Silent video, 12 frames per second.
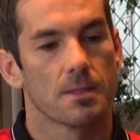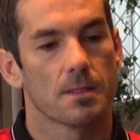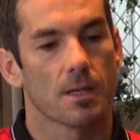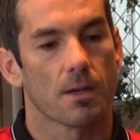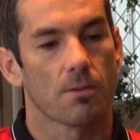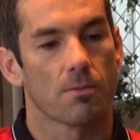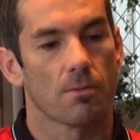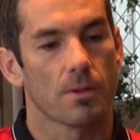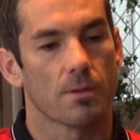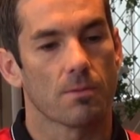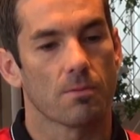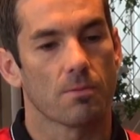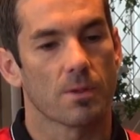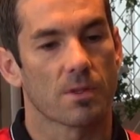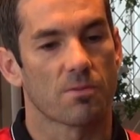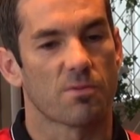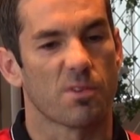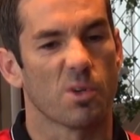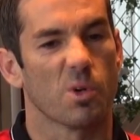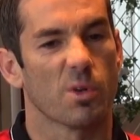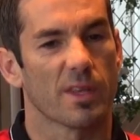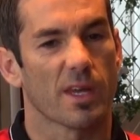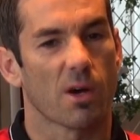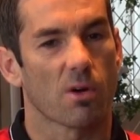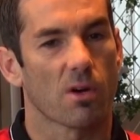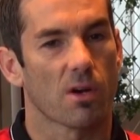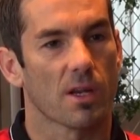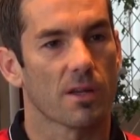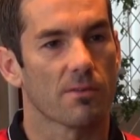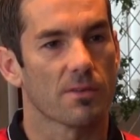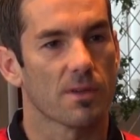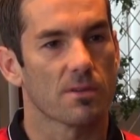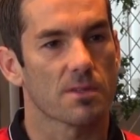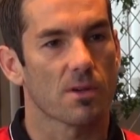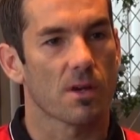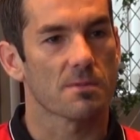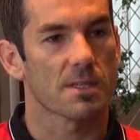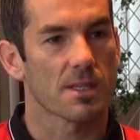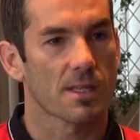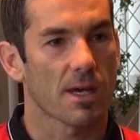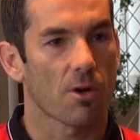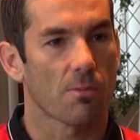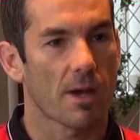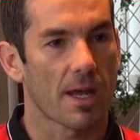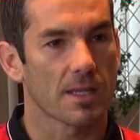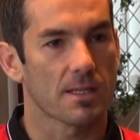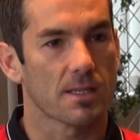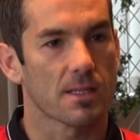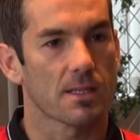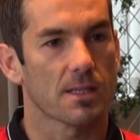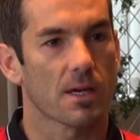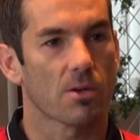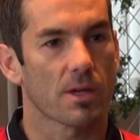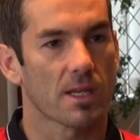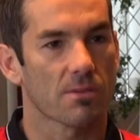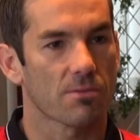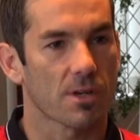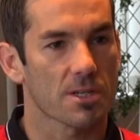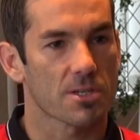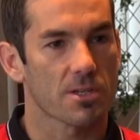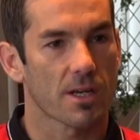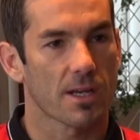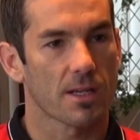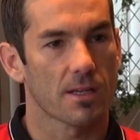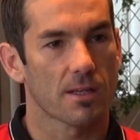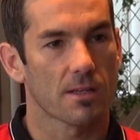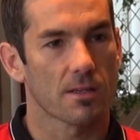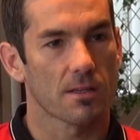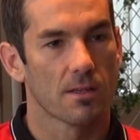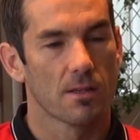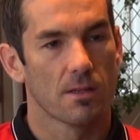you know, we, we could feel that they were kind of, there were times there they were panicking, they were getting frustrated and,